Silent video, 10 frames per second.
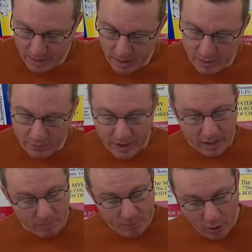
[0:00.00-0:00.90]
Uh, you've
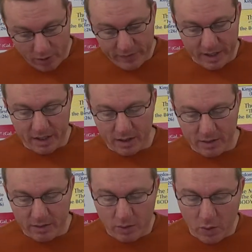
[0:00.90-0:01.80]
got part of that
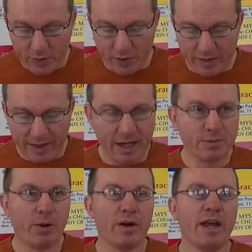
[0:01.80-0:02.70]
quote there, the
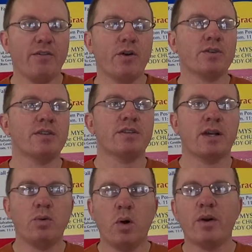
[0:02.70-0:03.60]
last part of that verse is a
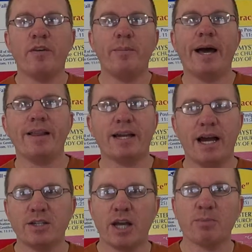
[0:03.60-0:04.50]
quote of
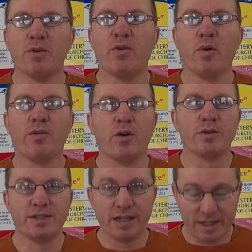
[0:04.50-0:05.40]
Malachi chapter 4,
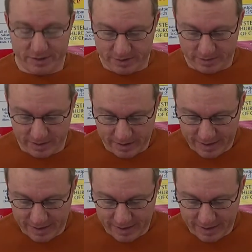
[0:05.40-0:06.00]
verse 6.